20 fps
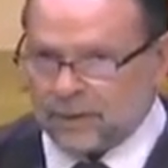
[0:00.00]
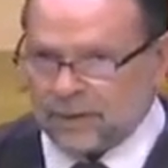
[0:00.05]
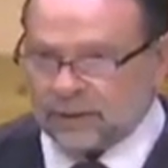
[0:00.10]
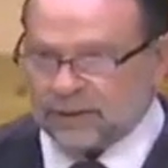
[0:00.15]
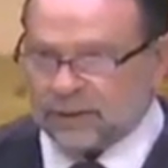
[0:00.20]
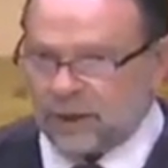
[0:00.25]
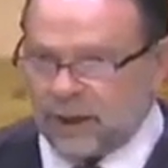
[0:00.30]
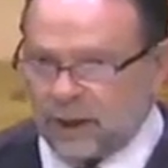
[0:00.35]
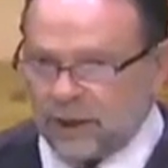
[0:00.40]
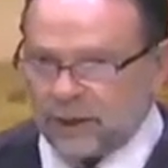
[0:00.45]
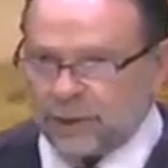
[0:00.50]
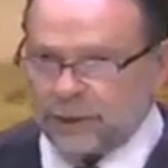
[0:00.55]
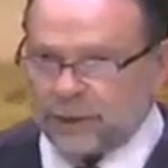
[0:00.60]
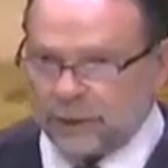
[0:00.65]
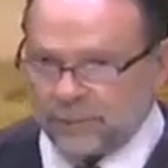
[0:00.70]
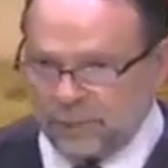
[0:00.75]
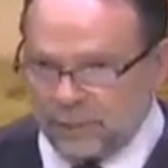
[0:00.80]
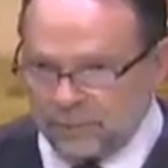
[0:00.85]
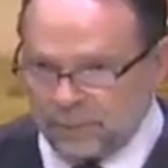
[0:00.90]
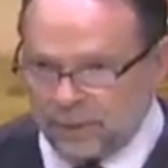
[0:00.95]
As long
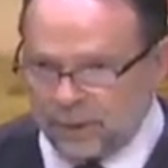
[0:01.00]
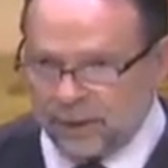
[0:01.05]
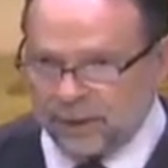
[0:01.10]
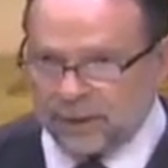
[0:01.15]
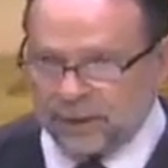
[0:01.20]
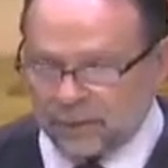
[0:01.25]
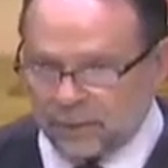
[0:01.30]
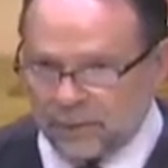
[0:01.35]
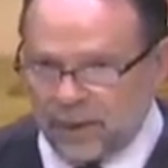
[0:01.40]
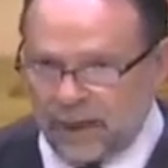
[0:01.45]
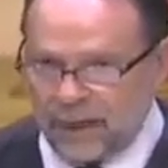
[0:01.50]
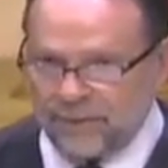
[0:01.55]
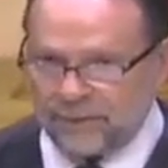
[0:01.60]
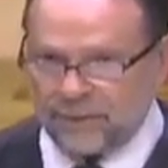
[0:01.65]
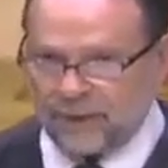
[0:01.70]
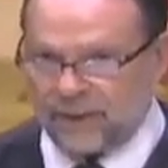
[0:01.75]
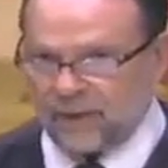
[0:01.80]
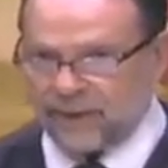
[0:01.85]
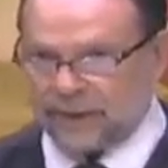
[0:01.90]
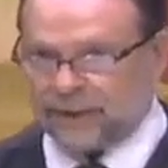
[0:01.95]
as you've been putting the right
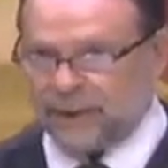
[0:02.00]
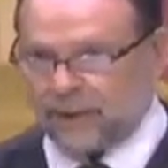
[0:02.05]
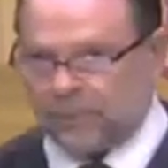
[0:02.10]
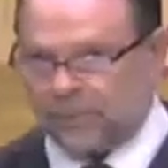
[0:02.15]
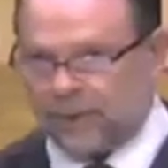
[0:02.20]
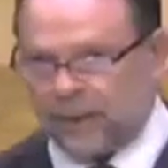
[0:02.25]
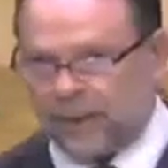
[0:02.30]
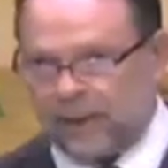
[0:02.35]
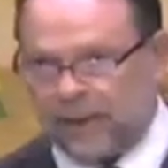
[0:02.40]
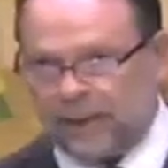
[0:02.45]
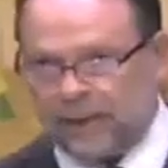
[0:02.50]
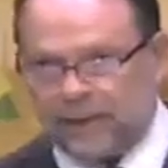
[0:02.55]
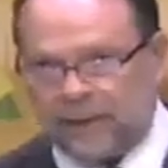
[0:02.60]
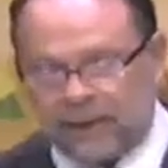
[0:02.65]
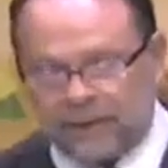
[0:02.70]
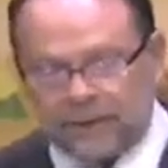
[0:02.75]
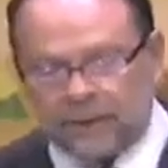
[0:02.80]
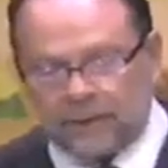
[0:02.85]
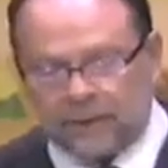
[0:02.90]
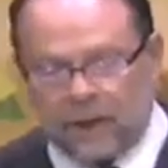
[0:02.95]
things in your brain and
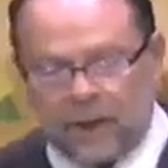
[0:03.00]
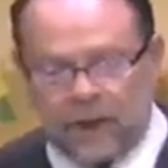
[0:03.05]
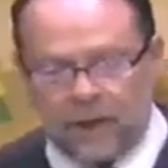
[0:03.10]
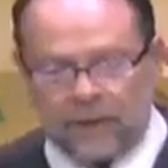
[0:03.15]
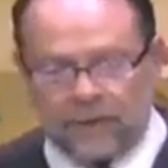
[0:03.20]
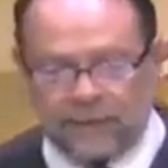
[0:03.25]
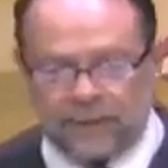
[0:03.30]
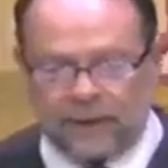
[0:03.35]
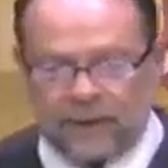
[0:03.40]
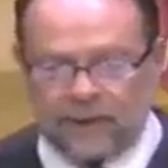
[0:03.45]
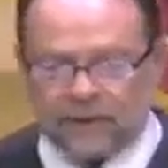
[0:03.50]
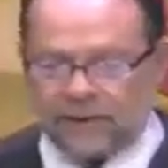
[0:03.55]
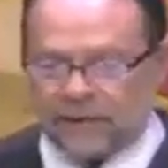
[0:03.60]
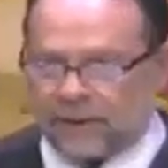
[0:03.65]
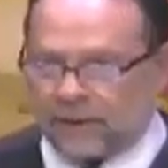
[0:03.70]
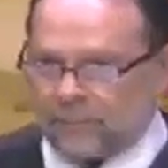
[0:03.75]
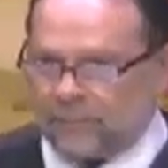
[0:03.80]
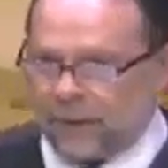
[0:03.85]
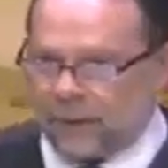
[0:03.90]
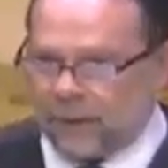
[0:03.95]
not the wrong things
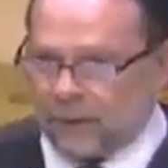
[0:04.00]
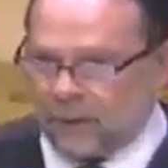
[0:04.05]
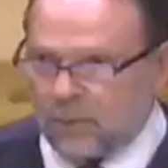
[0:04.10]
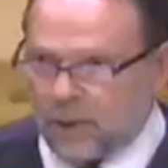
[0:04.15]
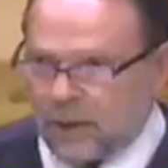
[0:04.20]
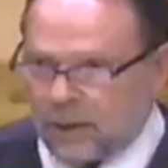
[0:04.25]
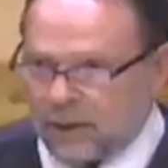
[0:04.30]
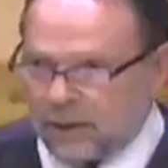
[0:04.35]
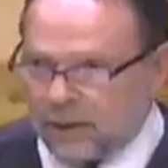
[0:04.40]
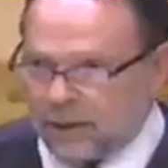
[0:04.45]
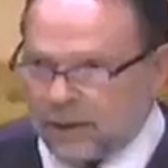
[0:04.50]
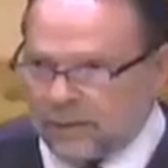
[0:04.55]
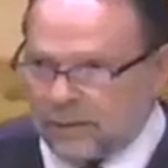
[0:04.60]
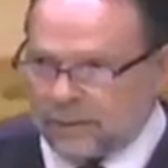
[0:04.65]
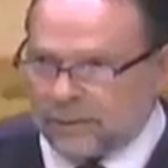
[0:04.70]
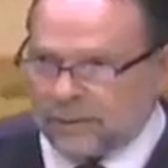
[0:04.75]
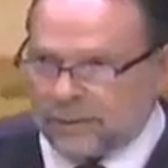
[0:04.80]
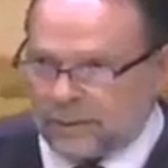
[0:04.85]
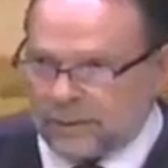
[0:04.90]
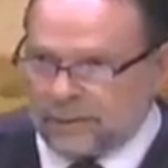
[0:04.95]
like
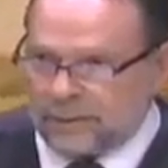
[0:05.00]
marijuana,